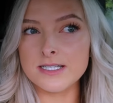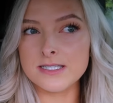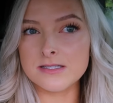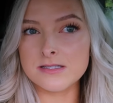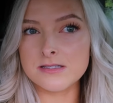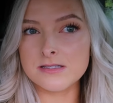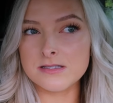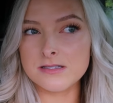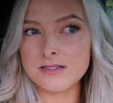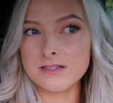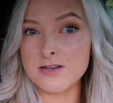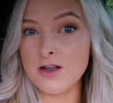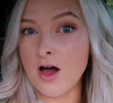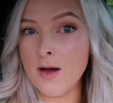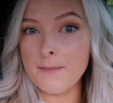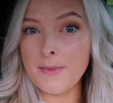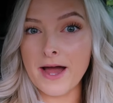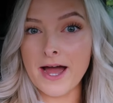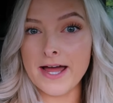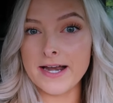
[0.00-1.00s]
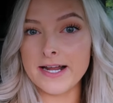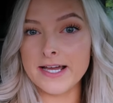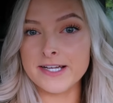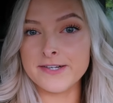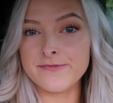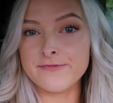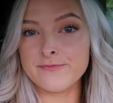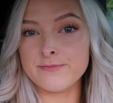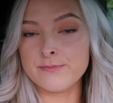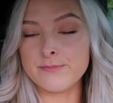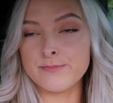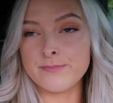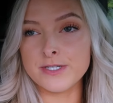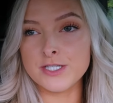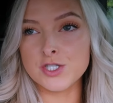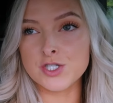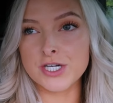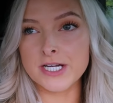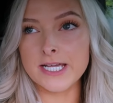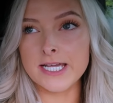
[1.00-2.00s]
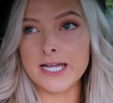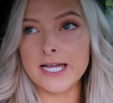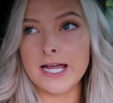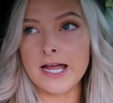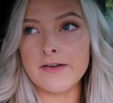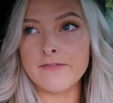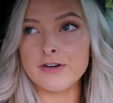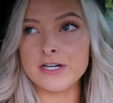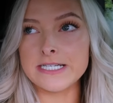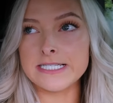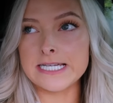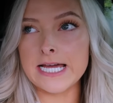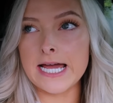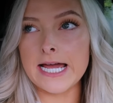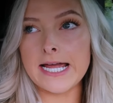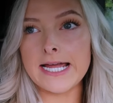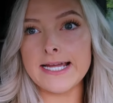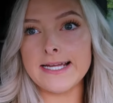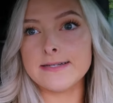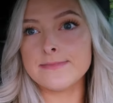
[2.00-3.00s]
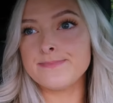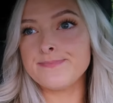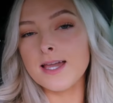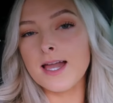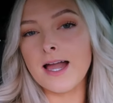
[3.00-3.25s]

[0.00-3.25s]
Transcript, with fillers: It's not bad. I been drinking it every day.